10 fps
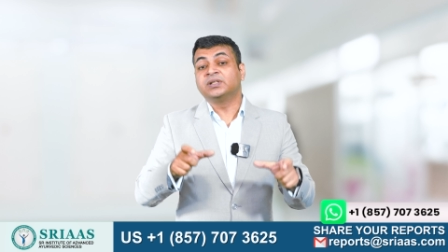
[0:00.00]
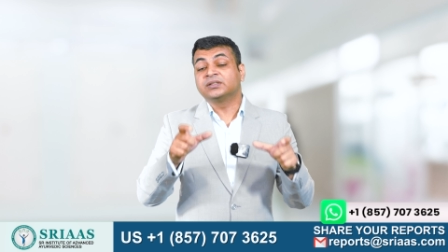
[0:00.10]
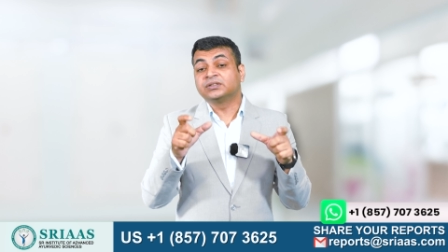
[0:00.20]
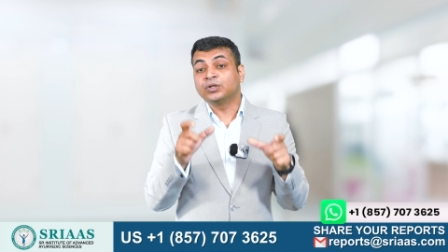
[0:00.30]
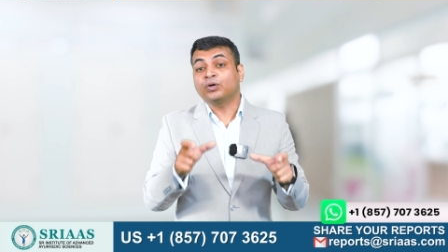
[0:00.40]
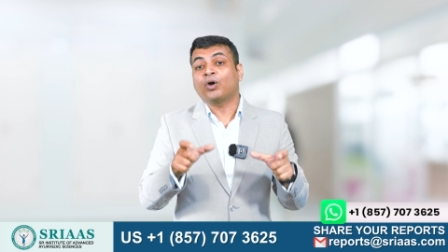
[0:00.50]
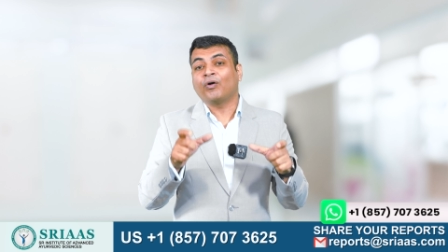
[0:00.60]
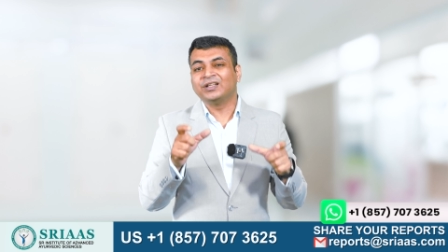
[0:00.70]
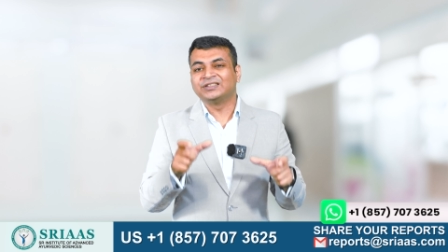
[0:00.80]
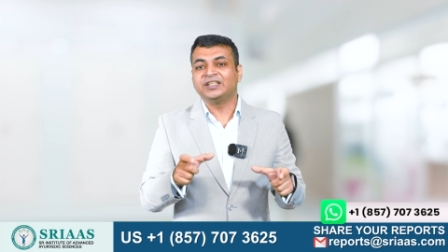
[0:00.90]
does not
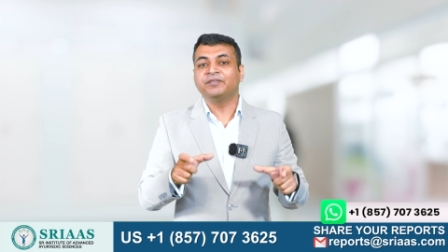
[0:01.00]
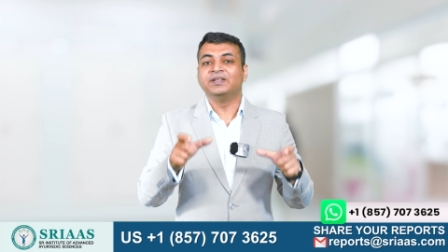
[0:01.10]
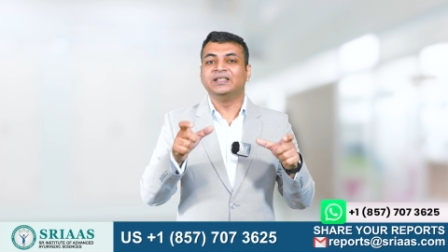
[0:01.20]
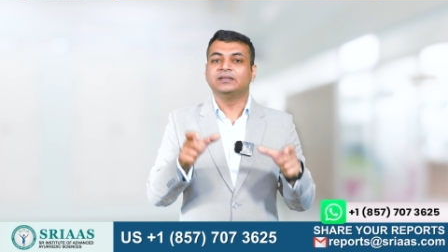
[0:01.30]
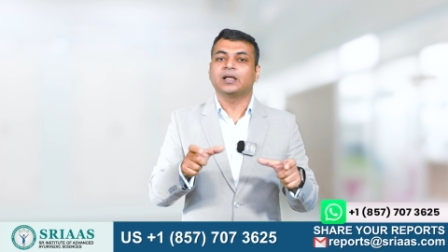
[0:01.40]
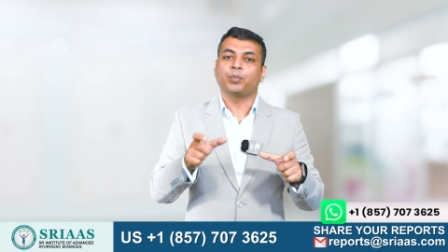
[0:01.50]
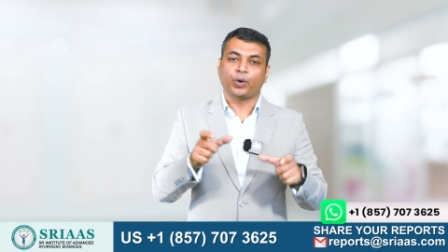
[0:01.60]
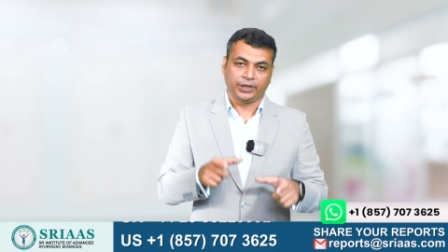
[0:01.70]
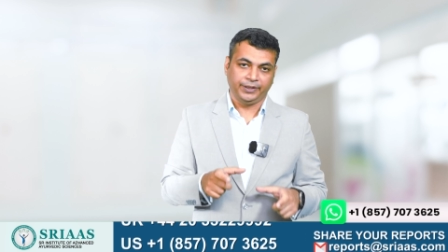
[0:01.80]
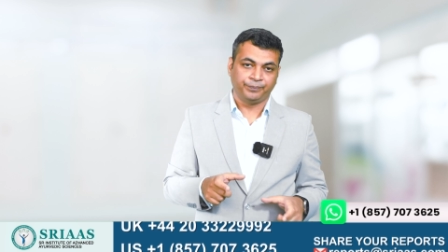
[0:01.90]
originate within the
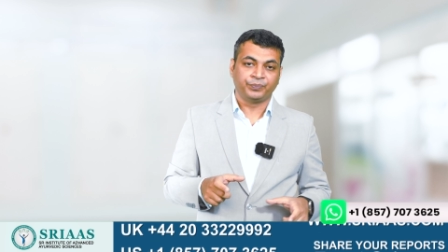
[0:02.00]
body.